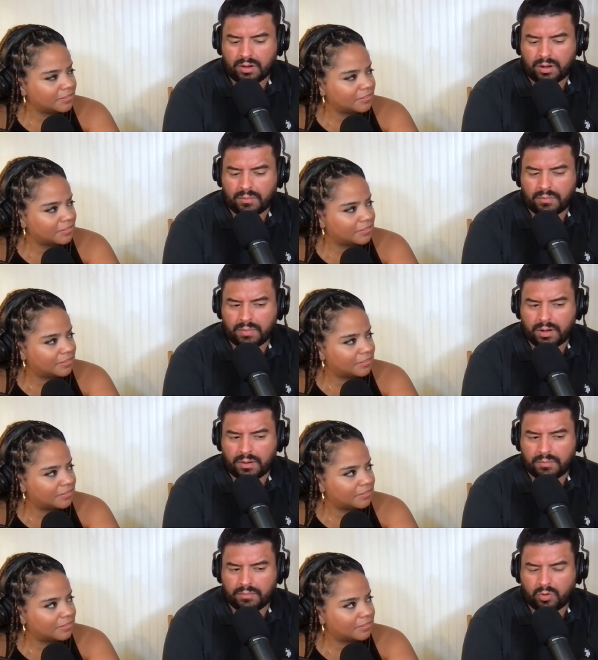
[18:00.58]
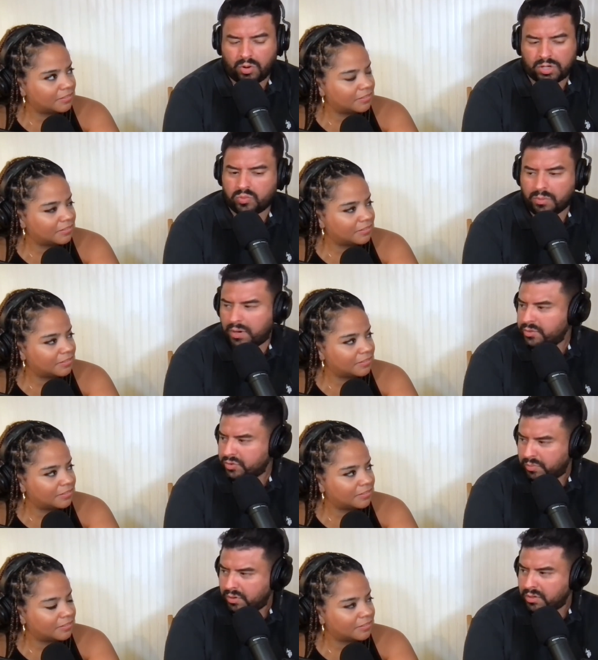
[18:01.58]
Speaker 1: um, a crossword
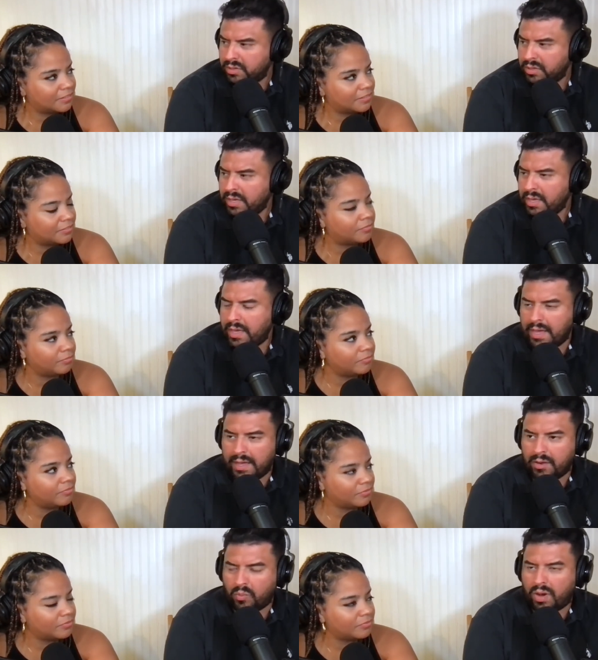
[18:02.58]
puzzle book. Mm-hmm. And